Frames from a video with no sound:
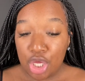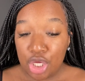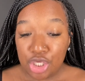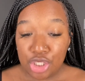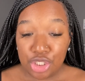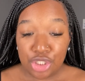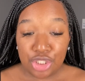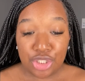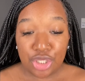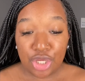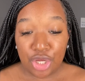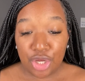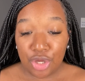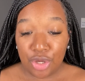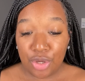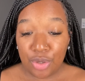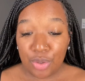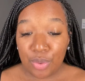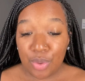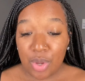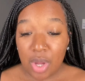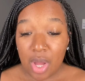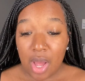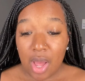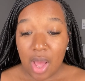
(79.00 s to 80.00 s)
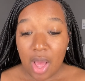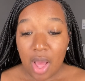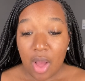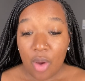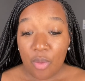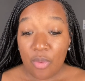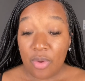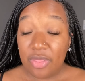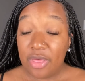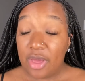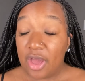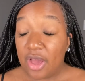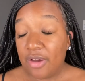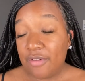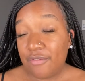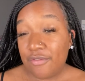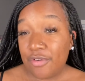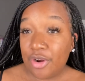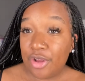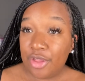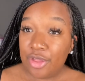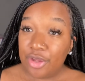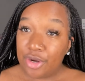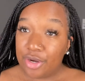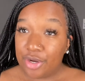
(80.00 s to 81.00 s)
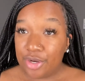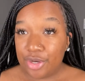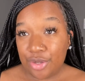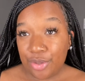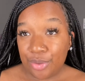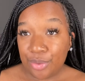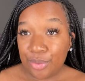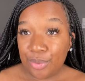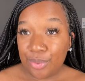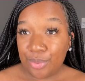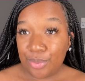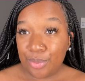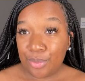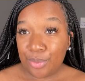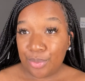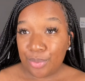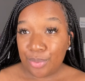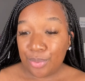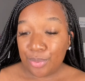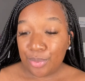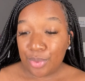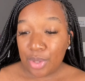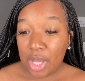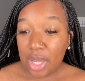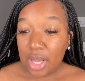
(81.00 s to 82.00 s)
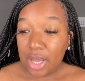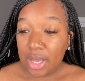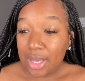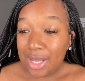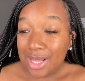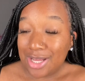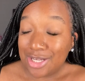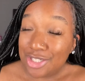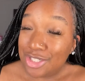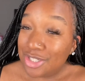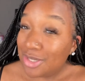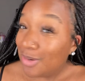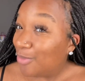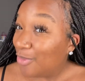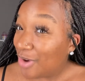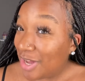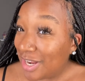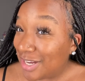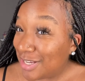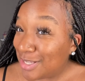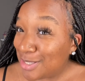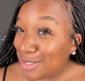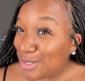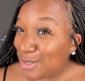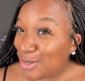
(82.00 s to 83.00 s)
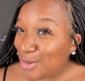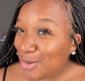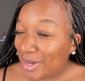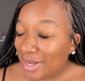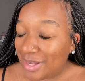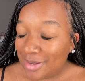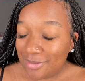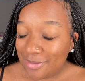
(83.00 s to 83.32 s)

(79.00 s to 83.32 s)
So, without further ado, let's jump right into it.